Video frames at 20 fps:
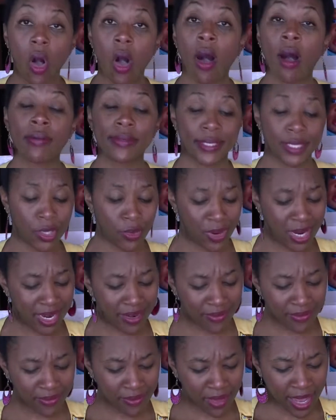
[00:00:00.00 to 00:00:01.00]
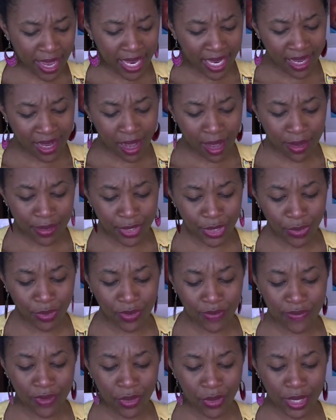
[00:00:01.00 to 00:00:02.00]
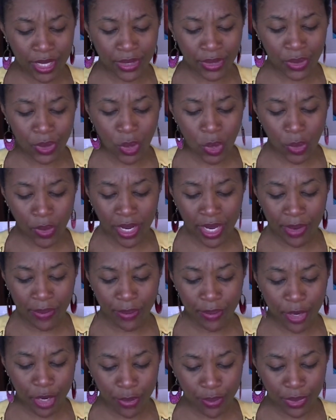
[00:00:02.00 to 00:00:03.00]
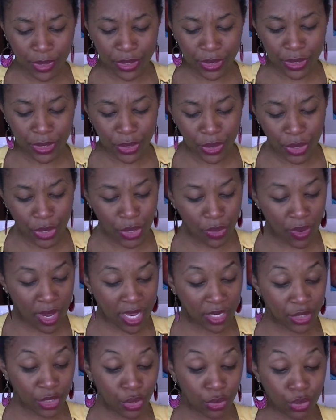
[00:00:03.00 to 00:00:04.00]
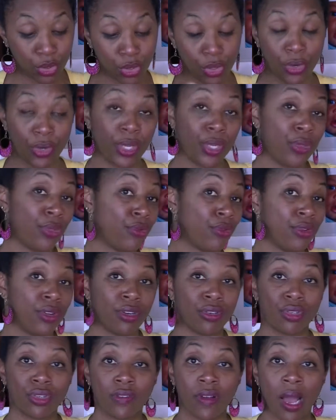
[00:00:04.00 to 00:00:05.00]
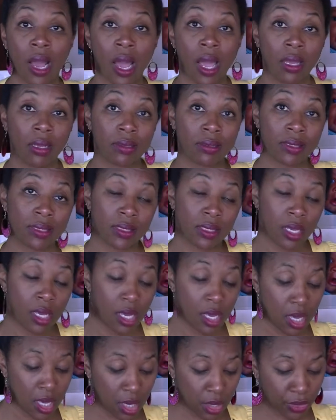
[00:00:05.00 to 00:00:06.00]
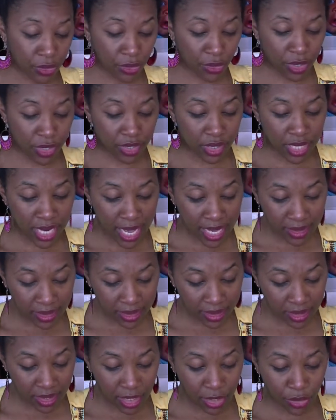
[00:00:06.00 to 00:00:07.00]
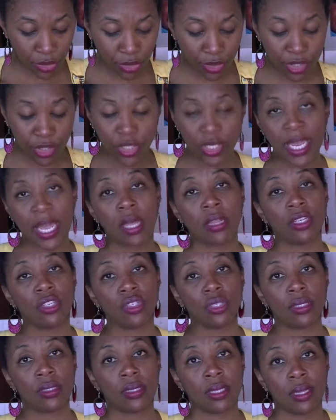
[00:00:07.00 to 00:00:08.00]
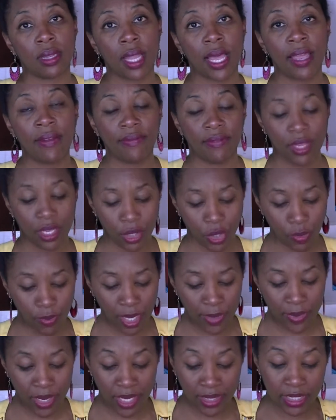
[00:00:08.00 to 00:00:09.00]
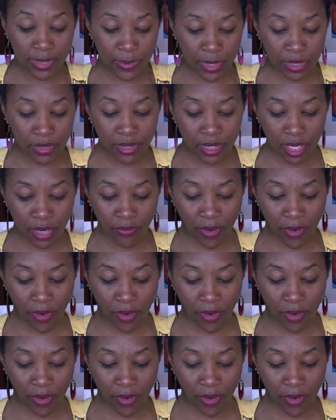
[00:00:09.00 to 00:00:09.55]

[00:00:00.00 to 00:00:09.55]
Also invite God to reveal his glory and purpose to you as you journey through your trials and through your tests and through your challenges in life that you may be experiencing